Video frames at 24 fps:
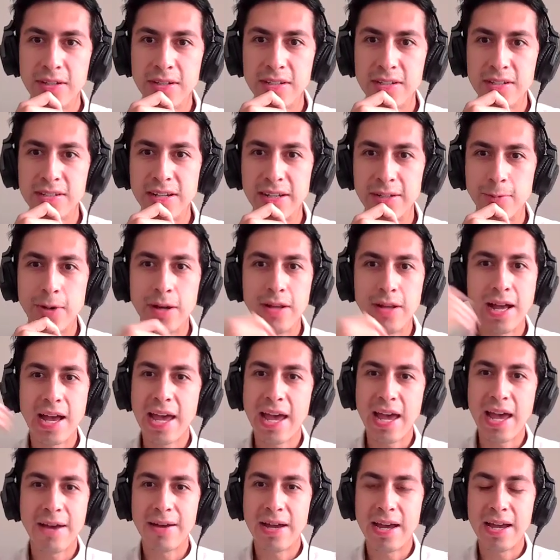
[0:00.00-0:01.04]
It's like, well,
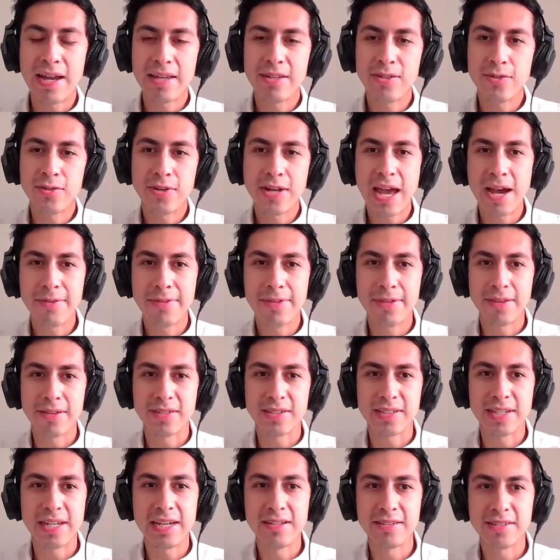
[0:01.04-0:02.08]
I don't have the
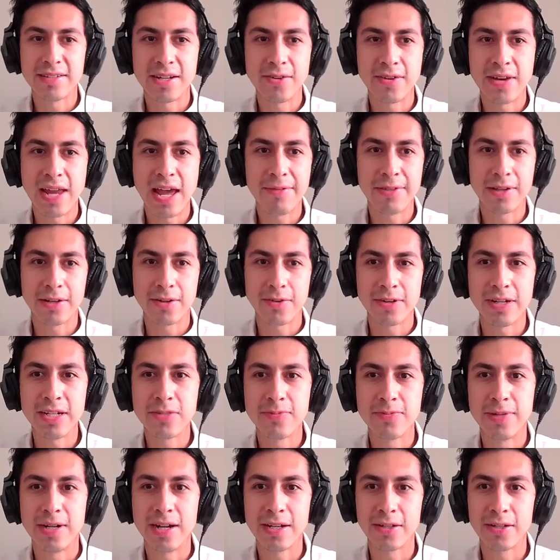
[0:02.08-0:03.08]
skills, I don't have the charisma,